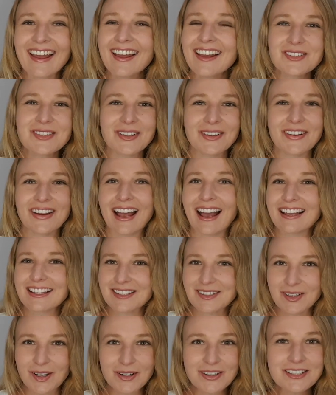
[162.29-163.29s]
So as
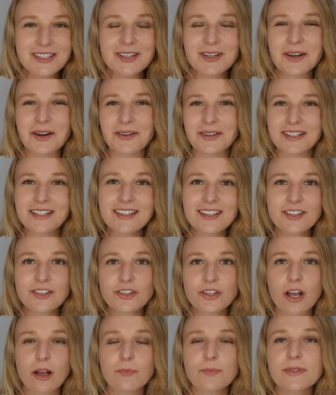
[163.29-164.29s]
long as you're going to the
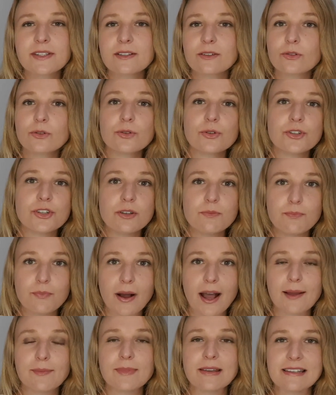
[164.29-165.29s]
shops, could you
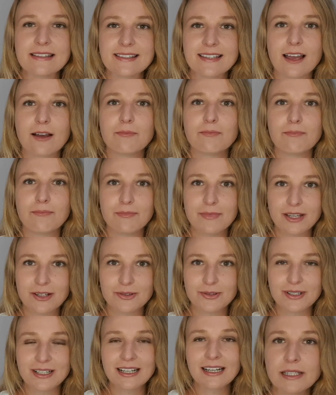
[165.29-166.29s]
buy me some milk?